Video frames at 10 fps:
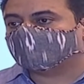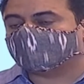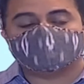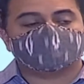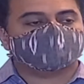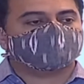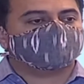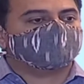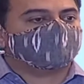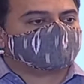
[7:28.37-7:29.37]
that
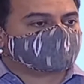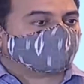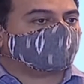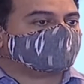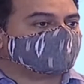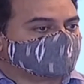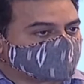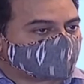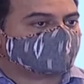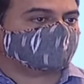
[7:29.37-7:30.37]
assures and
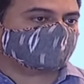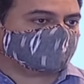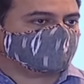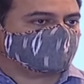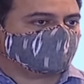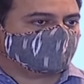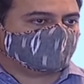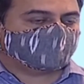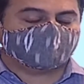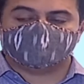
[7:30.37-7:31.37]
supplies
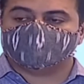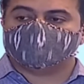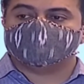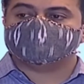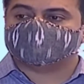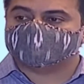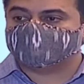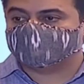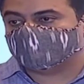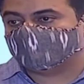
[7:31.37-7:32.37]

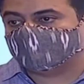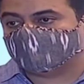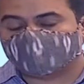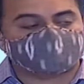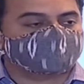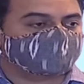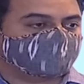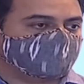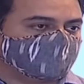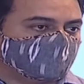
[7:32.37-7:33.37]
24/7
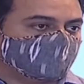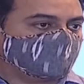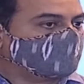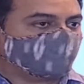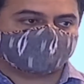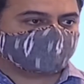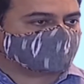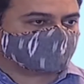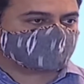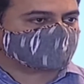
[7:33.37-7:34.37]
electricity to all
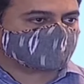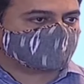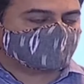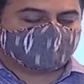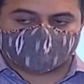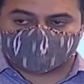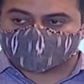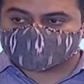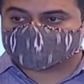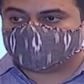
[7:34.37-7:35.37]
sectors, to
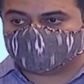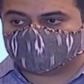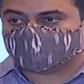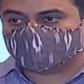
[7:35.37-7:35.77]
industry,